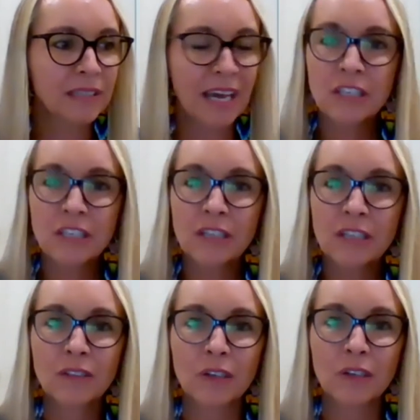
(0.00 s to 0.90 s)
I actually
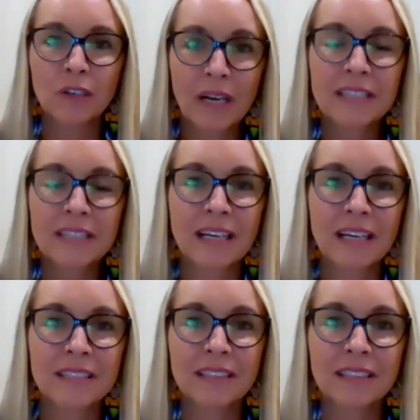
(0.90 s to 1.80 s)
got quite
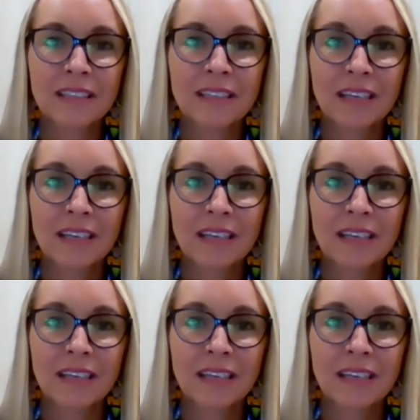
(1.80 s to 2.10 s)
excited.